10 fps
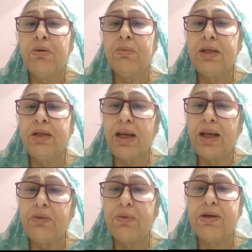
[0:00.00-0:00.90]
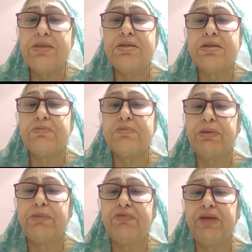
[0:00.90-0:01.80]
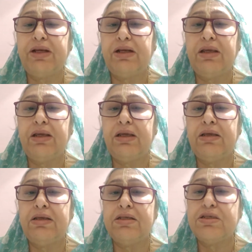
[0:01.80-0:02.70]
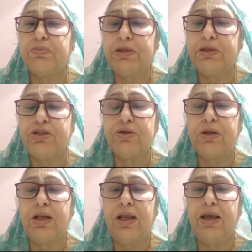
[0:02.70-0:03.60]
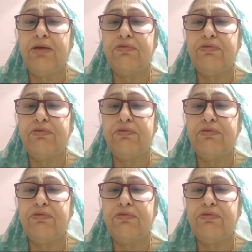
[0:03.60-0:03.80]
one advances perfectly in spiritual life.